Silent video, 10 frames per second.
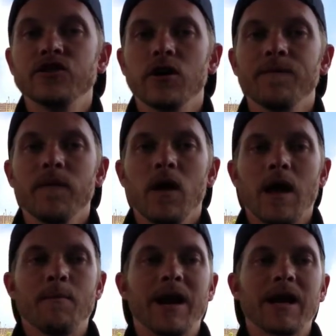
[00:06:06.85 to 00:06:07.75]
So
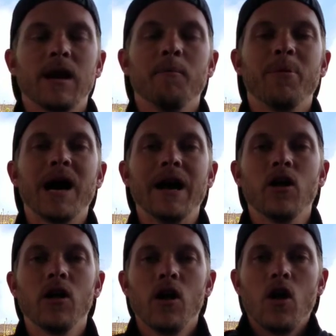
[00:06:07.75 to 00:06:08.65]
I'm going to
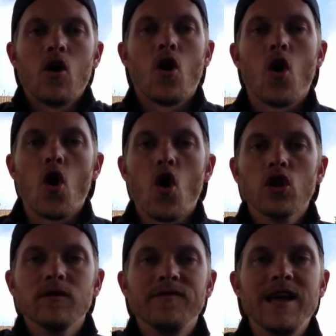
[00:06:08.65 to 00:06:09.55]
compile
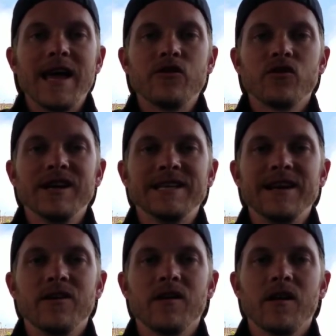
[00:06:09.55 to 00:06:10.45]
all of the entries
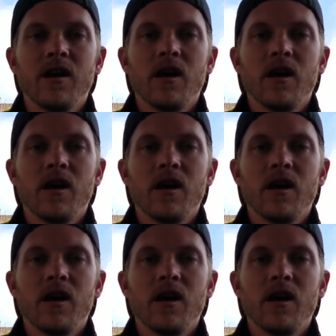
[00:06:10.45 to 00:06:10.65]
here